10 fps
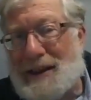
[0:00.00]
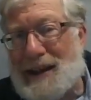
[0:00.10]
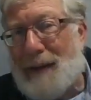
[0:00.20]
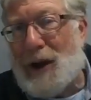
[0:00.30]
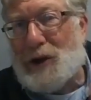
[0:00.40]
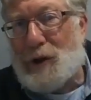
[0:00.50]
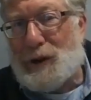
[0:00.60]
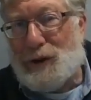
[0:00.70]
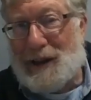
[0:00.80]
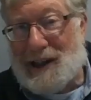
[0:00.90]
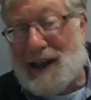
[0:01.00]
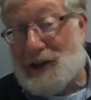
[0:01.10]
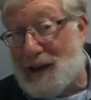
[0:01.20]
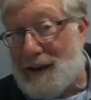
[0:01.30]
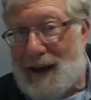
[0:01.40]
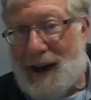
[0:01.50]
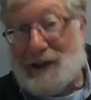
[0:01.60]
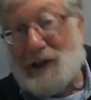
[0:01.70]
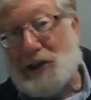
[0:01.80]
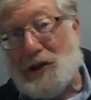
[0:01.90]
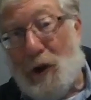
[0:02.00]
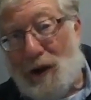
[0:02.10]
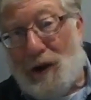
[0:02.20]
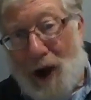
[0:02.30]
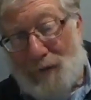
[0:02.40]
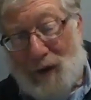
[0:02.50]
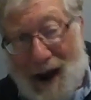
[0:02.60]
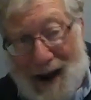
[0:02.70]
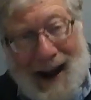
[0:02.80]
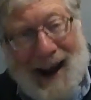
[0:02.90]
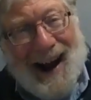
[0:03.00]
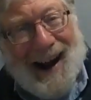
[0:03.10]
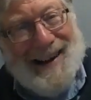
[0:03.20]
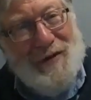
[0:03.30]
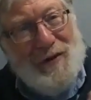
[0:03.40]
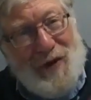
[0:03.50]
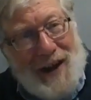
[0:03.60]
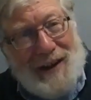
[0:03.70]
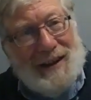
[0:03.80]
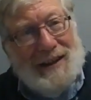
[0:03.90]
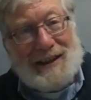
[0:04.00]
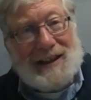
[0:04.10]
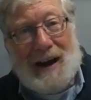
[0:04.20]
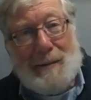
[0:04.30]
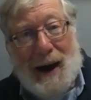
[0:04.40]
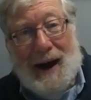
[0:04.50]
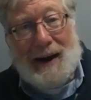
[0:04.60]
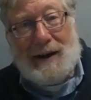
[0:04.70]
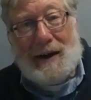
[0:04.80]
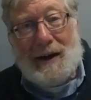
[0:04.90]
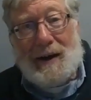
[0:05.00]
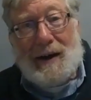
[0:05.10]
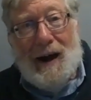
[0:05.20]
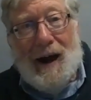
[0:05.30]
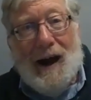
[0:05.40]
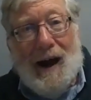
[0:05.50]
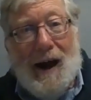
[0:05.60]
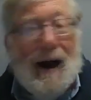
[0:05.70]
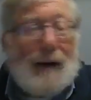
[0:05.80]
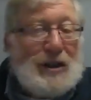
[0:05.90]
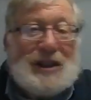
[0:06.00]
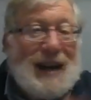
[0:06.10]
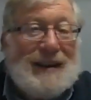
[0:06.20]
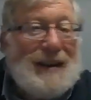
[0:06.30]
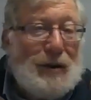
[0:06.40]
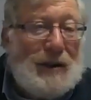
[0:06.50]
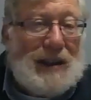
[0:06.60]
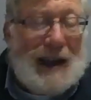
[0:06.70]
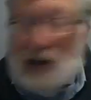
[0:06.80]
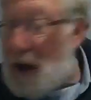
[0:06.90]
I'm not sure his translation I stole offline. I think this is Chabad. I was just taking a translation